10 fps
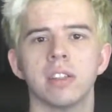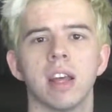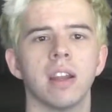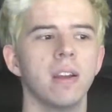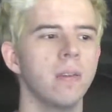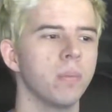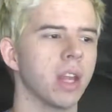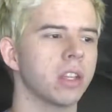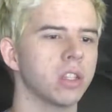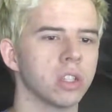that
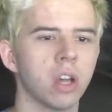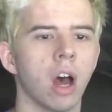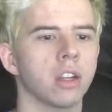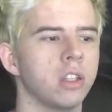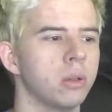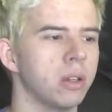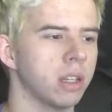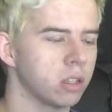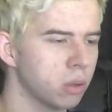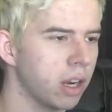I can just talk to and
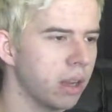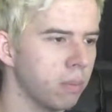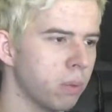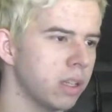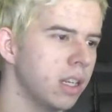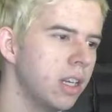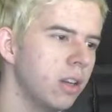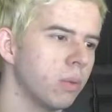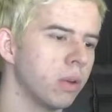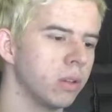it's great, but
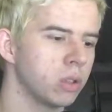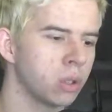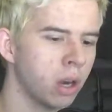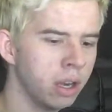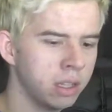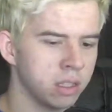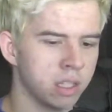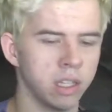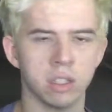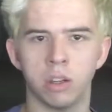when it's trying to
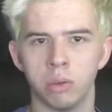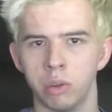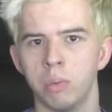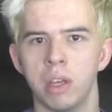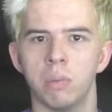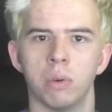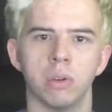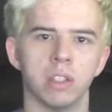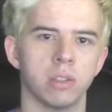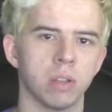get to know new
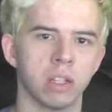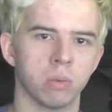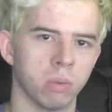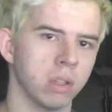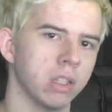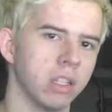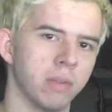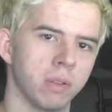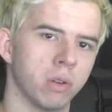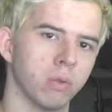people, it's really
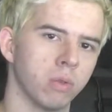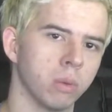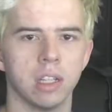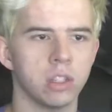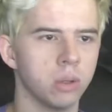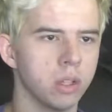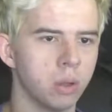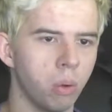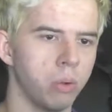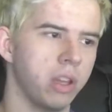difficult for me. So this
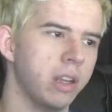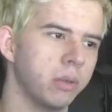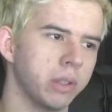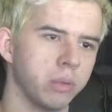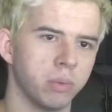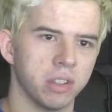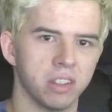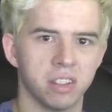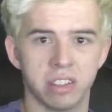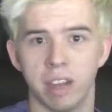whole thing
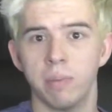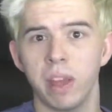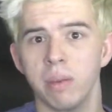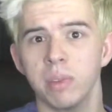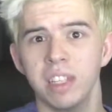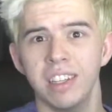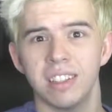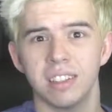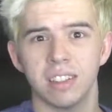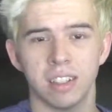with step family,
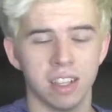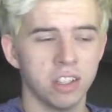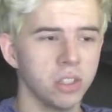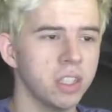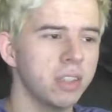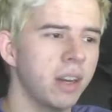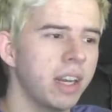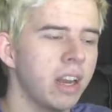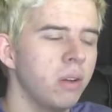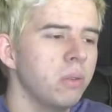essentially right
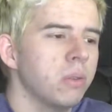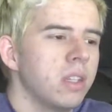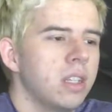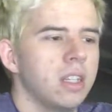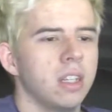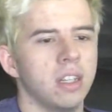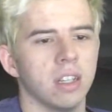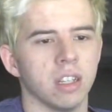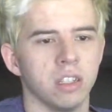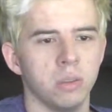now,
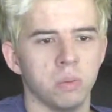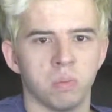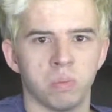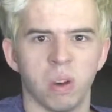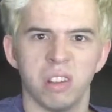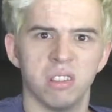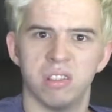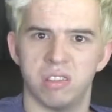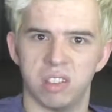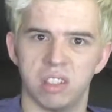a new
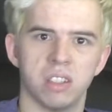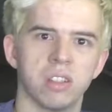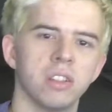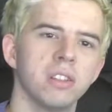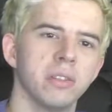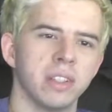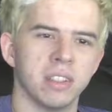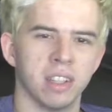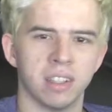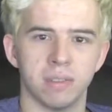brother and sister,
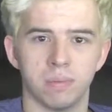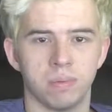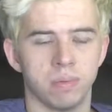and